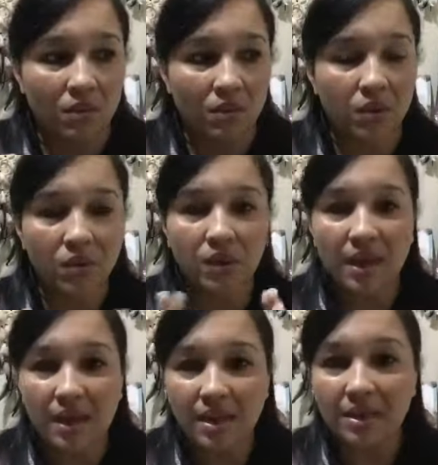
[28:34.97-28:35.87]

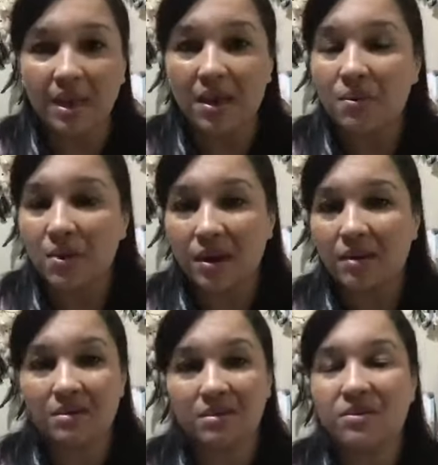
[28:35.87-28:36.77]
create a way
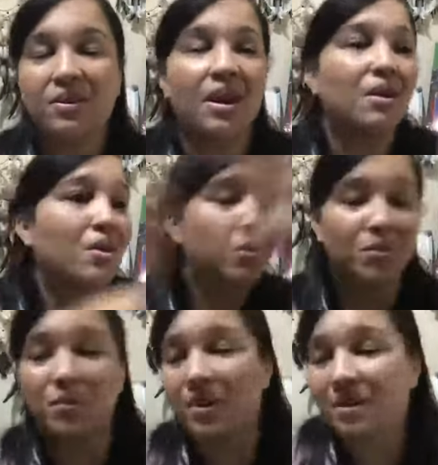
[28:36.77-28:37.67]
you can go
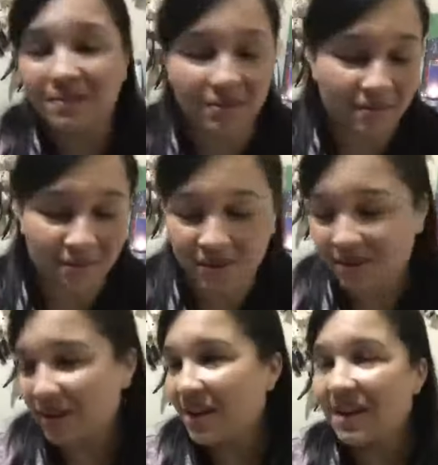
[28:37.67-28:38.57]
to everywhere,
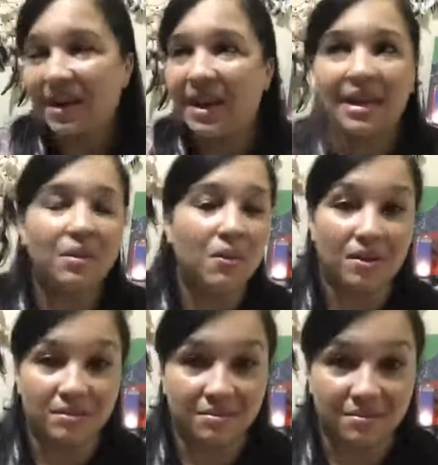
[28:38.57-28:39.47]
like
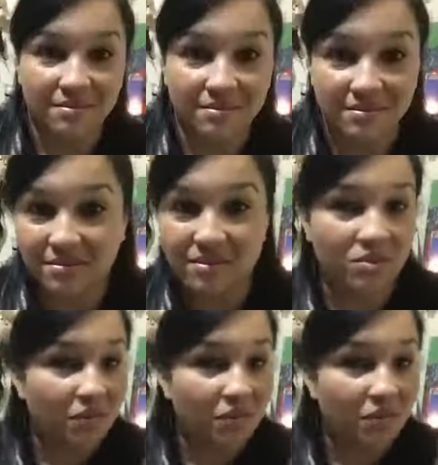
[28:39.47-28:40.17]
anyone. You